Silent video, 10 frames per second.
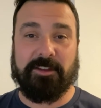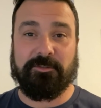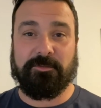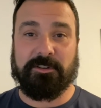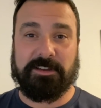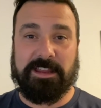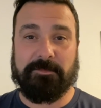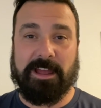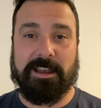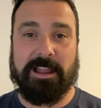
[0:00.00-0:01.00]
who can keep
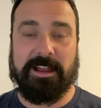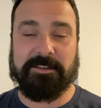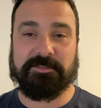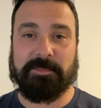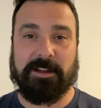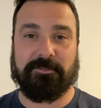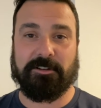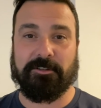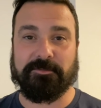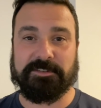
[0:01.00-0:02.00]
that lion's mouth
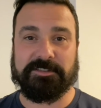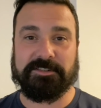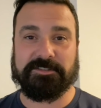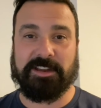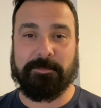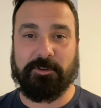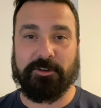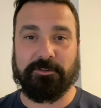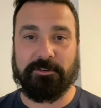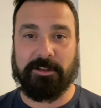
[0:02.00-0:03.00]
closed, is the same God
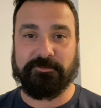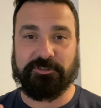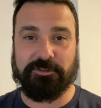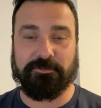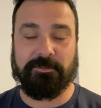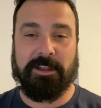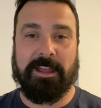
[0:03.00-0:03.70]
who loves you